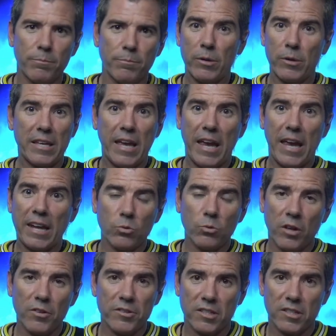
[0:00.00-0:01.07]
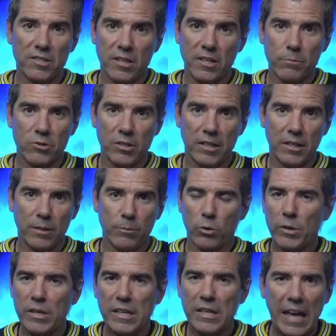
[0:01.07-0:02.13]
We can't do all this consumption anymore. We
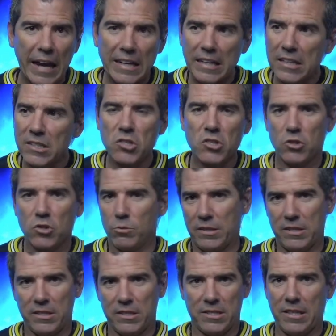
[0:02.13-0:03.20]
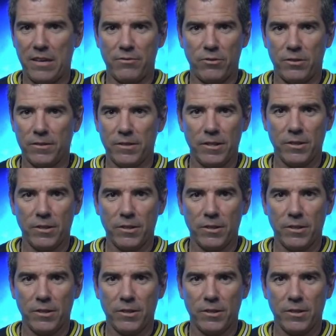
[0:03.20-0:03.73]
can't consume at this level.